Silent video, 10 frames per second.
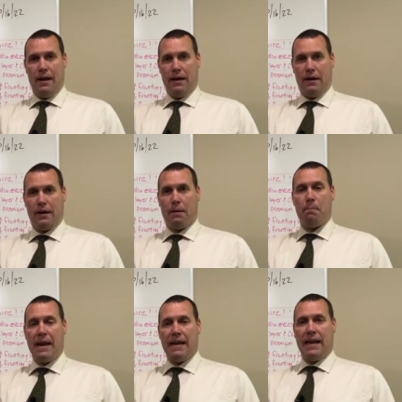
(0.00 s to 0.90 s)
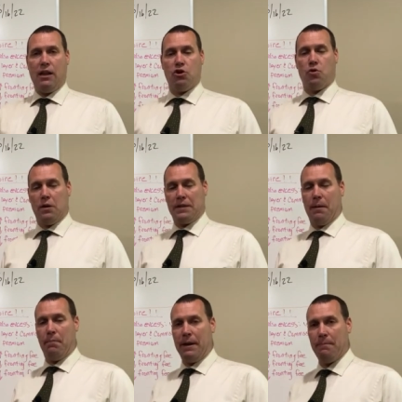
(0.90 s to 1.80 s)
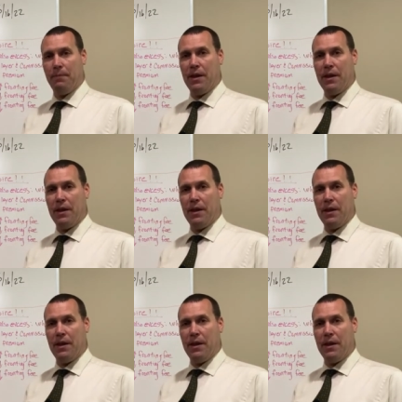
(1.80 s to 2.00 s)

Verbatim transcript: uh, a competing insurance company.